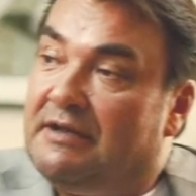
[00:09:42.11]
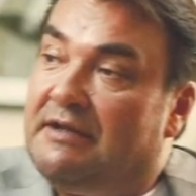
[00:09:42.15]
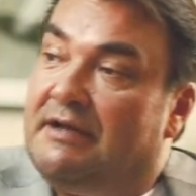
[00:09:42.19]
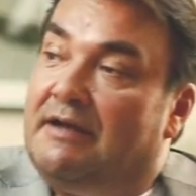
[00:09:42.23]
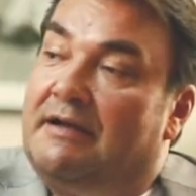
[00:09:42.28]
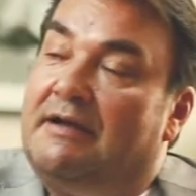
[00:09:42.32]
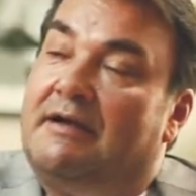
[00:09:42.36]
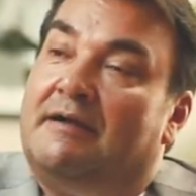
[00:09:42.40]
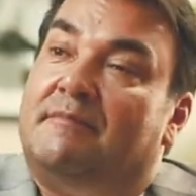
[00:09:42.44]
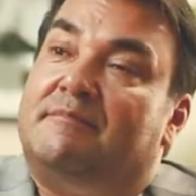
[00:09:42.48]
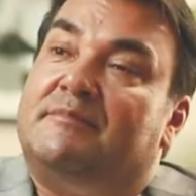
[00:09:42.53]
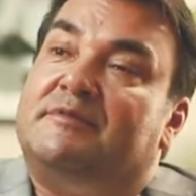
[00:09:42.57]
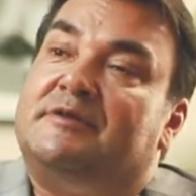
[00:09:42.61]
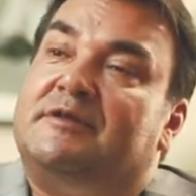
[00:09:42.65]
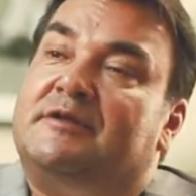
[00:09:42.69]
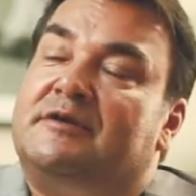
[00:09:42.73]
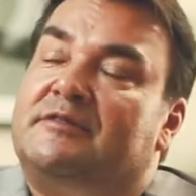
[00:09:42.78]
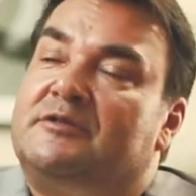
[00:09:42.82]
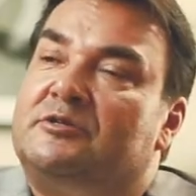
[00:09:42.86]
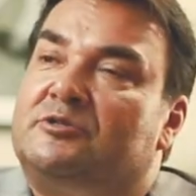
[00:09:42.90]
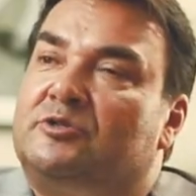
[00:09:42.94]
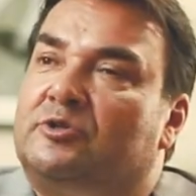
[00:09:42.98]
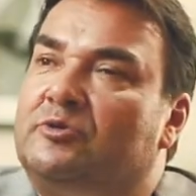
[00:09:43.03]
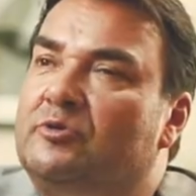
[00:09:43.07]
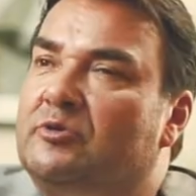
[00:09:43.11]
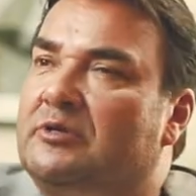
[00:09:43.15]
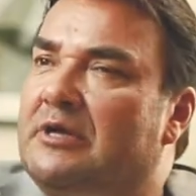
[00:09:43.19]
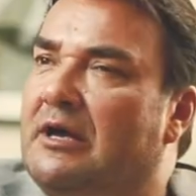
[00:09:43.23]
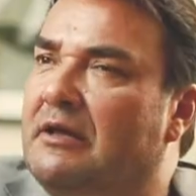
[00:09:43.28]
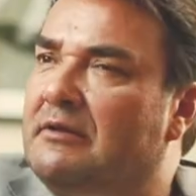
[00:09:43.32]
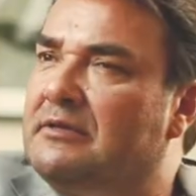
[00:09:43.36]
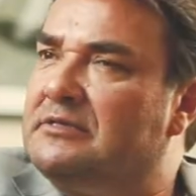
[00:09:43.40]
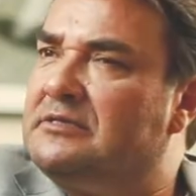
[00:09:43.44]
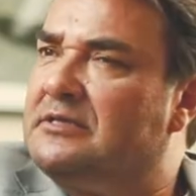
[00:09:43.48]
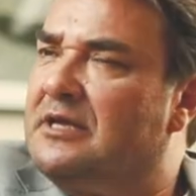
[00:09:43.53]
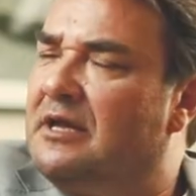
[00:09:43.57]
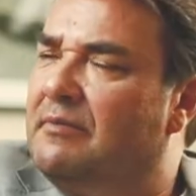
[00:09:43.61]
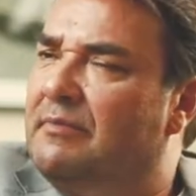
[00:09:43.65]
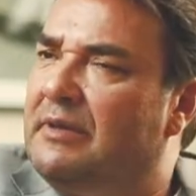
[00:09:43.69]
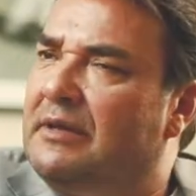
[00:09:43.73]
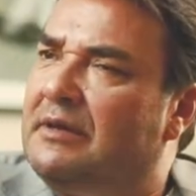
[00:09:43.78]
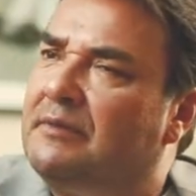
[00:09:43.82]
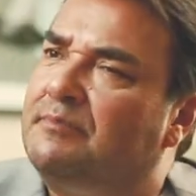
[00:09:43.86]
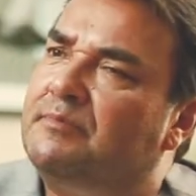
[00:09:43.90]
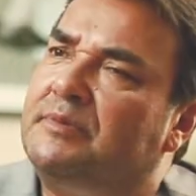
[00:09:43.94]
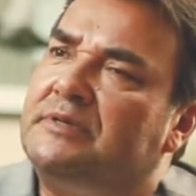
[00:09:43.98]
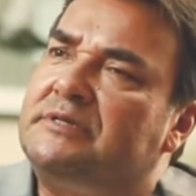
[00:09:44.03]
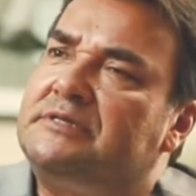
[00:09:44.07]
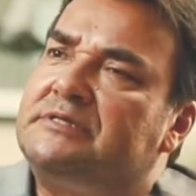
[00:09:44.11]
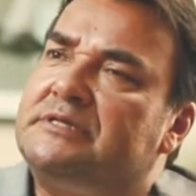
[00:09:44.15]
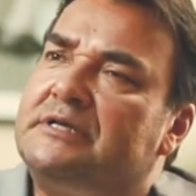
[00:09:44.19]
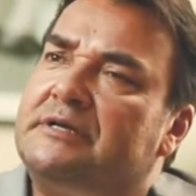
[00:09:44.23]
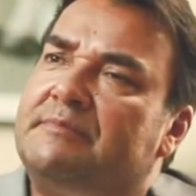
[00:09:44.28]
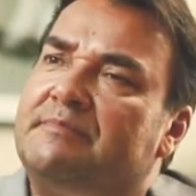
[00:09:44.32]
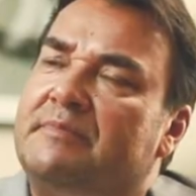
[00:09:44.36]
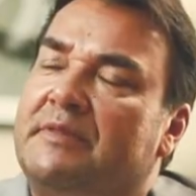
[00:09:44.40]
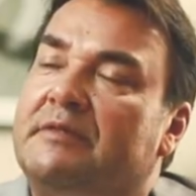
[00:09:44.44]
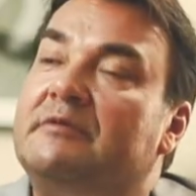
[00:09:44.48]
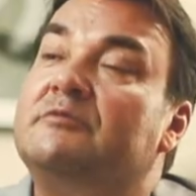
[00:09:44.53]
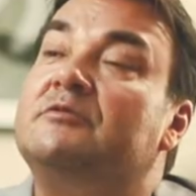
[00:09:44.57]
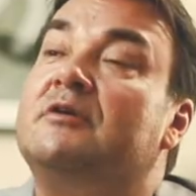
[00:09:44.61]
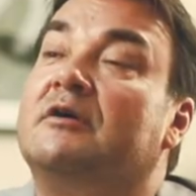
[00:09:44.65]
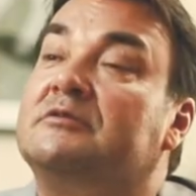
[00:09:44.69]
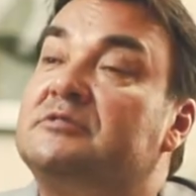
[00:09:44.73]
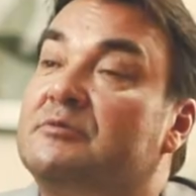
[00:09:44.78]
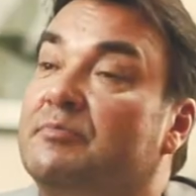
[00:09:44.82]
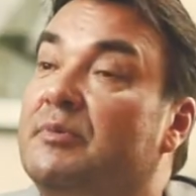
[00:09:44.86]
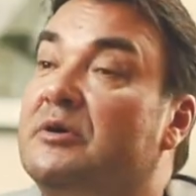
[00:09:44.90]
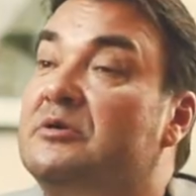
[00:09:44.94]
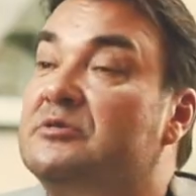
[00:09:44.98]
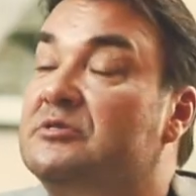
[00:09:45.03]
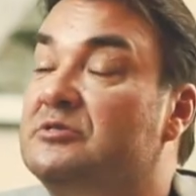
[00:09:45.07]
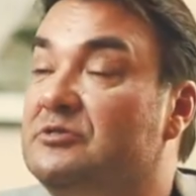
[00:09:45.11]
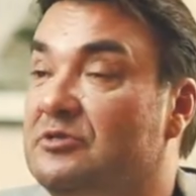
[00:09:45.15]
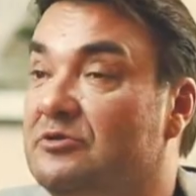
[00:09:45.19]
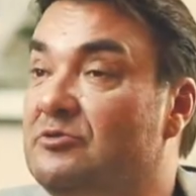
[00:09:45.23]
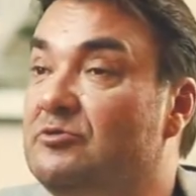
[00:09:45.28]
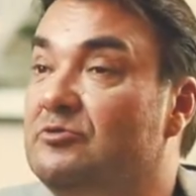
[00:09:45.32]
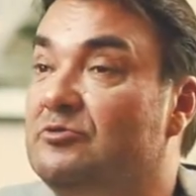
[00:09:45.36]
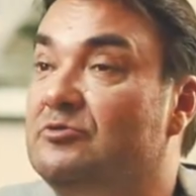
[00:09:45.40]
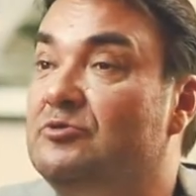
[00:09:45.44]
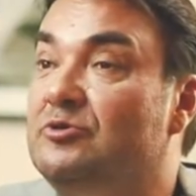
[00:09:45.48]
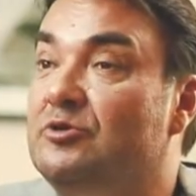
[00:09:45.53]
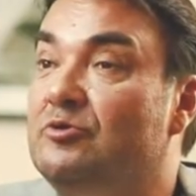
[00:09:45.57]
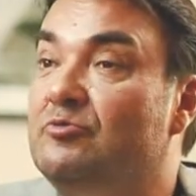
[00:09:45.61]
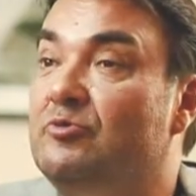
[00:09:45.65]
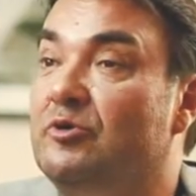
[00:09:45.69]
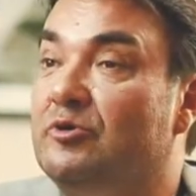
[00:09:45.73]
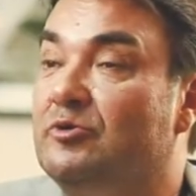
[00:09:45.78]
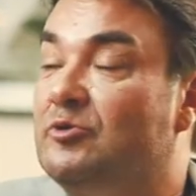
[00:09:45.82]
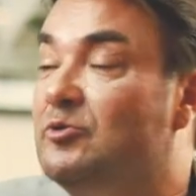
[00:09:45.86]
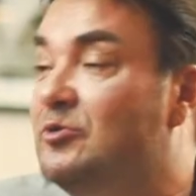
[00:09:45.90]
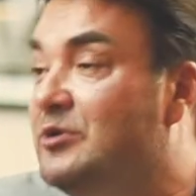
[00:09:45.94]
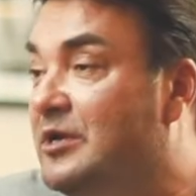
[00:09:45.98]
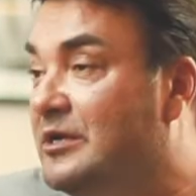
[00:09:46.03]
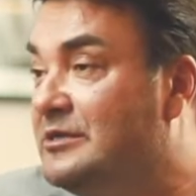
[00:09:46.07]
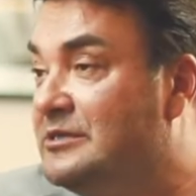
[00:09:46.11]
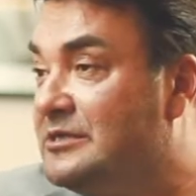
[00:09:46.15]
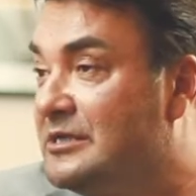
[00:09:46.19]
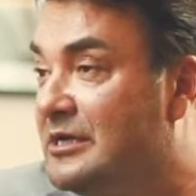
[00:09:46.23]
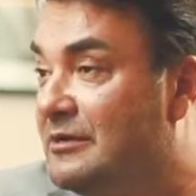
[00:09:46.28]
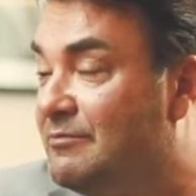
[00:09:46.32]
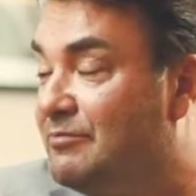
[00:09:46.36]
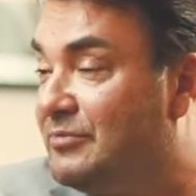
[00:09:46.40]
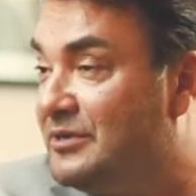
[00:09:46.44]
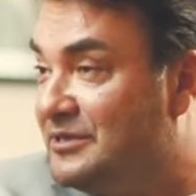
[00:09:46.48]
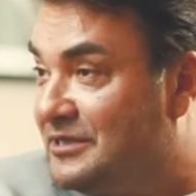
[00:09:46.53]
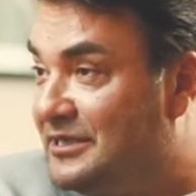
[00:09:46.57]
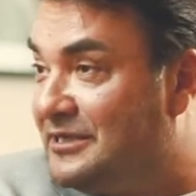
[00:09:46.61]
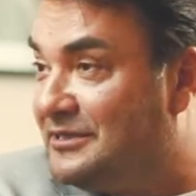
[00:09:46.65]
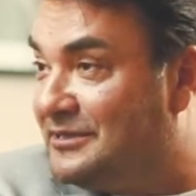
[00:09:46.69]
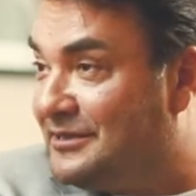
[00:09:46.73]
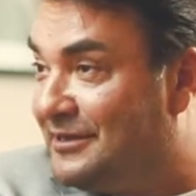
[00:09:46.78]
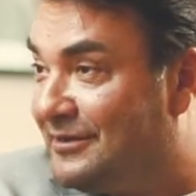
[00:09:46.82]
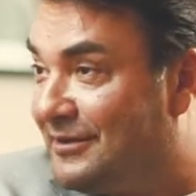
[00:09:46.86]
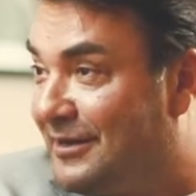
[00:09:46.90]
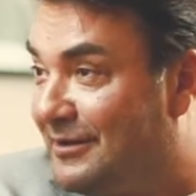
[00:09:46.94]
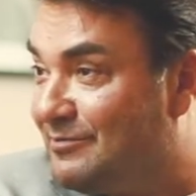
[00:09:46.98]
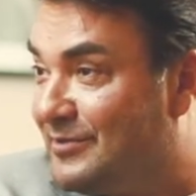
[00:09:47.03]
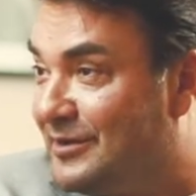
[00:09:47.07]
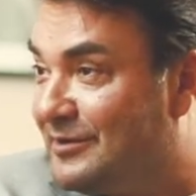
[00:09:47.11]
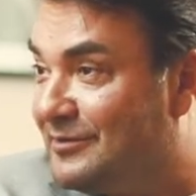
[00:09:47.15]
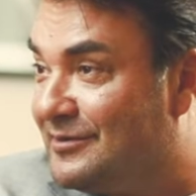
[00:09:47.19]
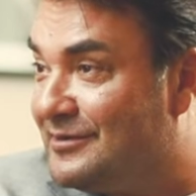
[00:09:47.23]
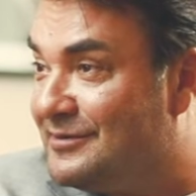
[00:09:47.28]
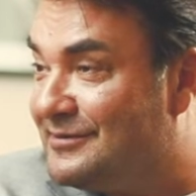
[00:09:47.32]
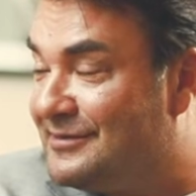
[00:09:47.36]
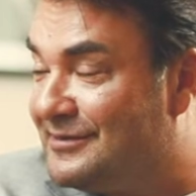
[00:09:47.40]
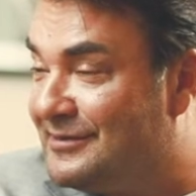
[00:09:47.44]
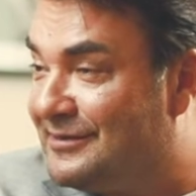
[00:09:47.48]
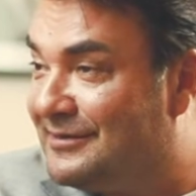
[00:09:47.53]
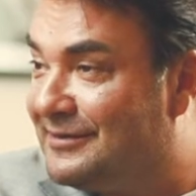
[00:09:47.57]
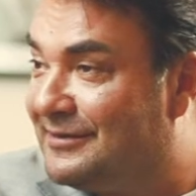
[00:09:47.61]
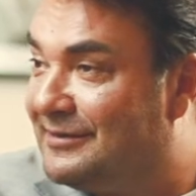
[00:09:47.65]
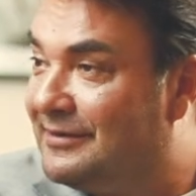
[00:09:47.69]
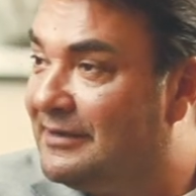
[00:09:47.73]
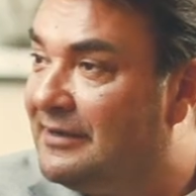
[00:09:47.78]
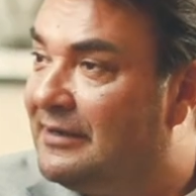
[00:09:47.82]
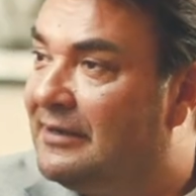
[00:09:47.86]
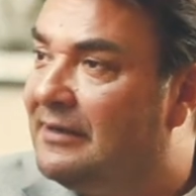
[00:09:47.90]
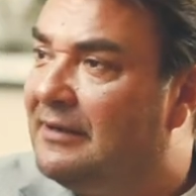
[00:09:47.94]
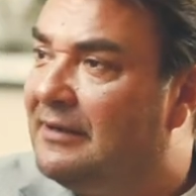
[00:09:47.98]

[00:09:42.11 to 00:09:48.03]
Um, mm-hmm. Um, you know, the true colors come out, but um, I suppose you you were good at uh, predicting that because you can.